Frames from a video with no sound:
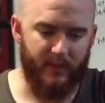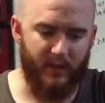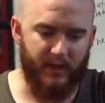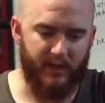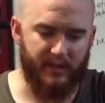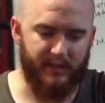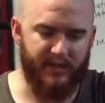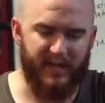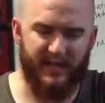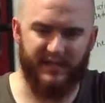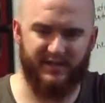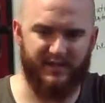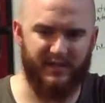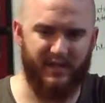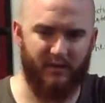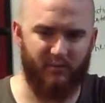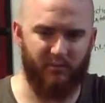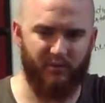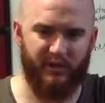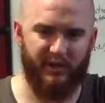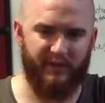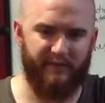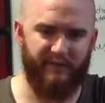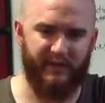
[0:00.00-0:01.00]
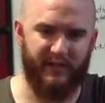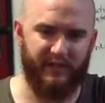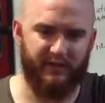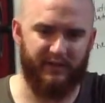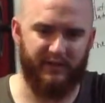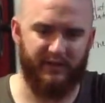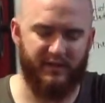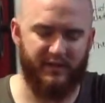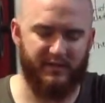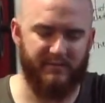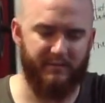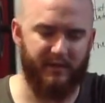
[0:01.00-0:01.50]
That's not really
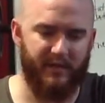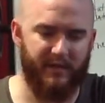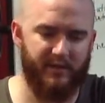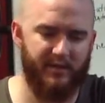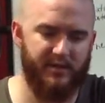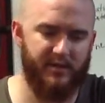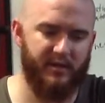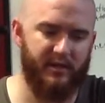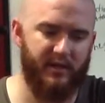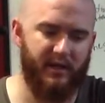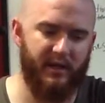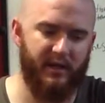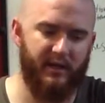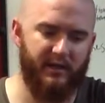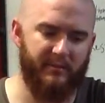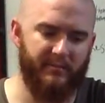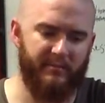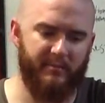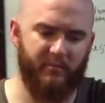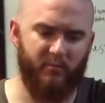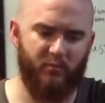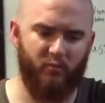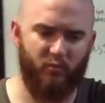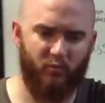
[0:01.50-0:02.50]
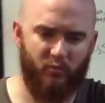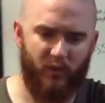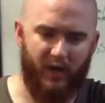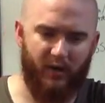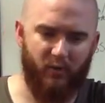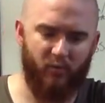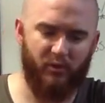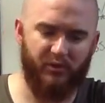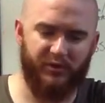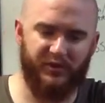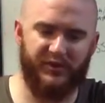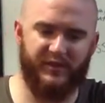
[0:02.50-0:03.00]
affected as much. I
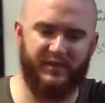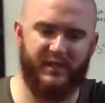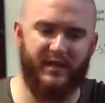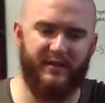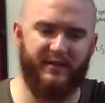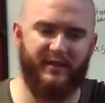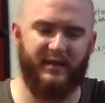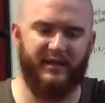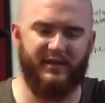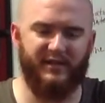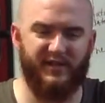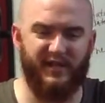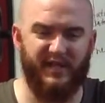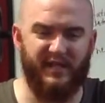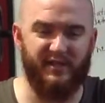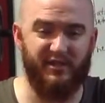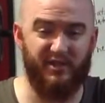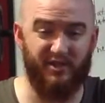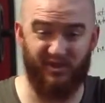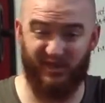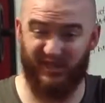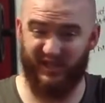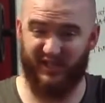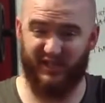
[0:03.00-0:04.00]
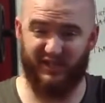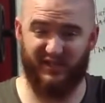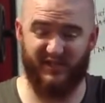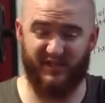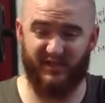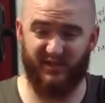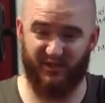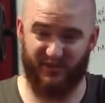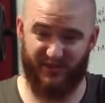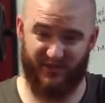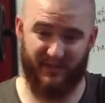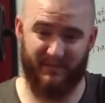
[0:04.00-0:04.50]
will say that it's easier to
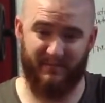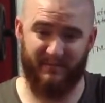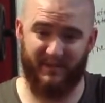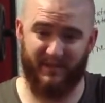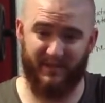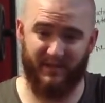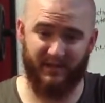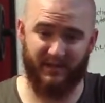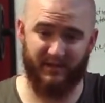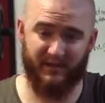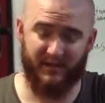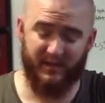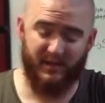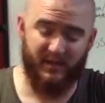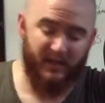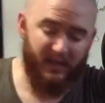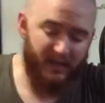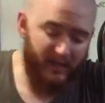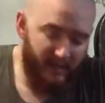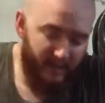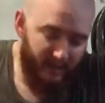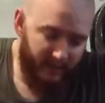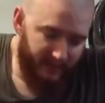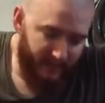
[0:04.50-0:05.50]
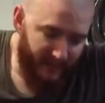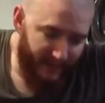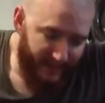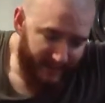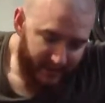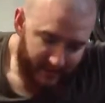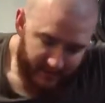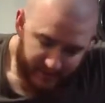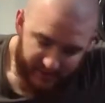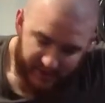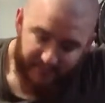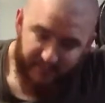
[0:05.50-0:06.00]
conceal some things,
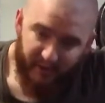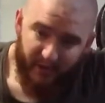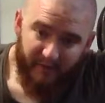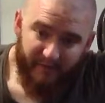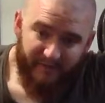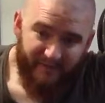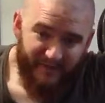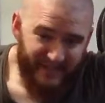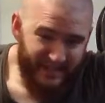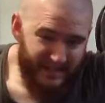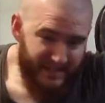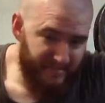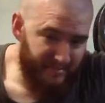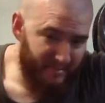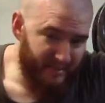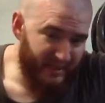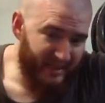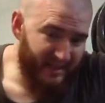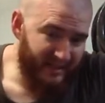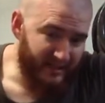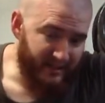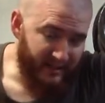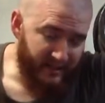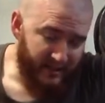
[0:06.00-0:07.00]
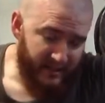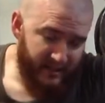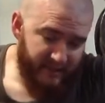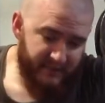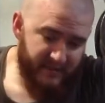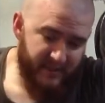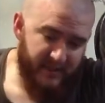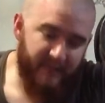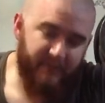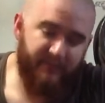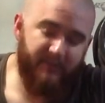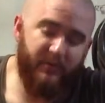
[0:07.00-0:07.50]
like small fixed blade
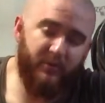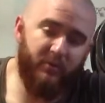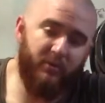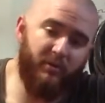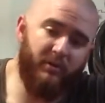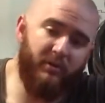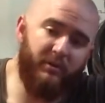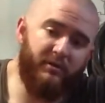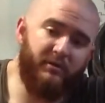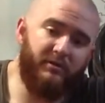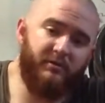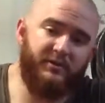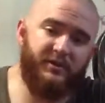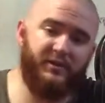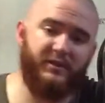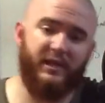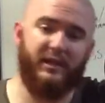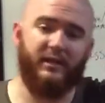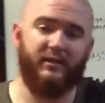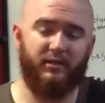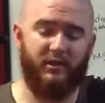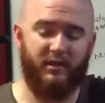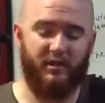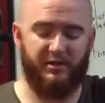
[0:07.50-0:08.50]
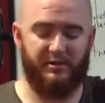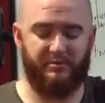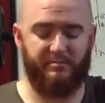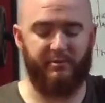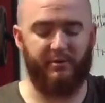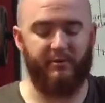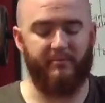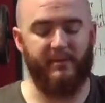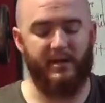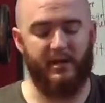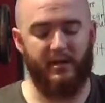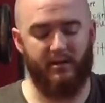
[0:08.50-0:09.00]
knives, if your state laws
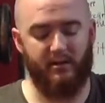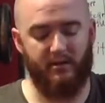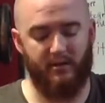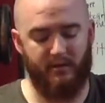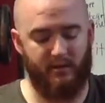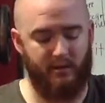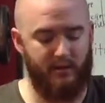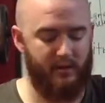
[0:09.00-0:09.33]
permit.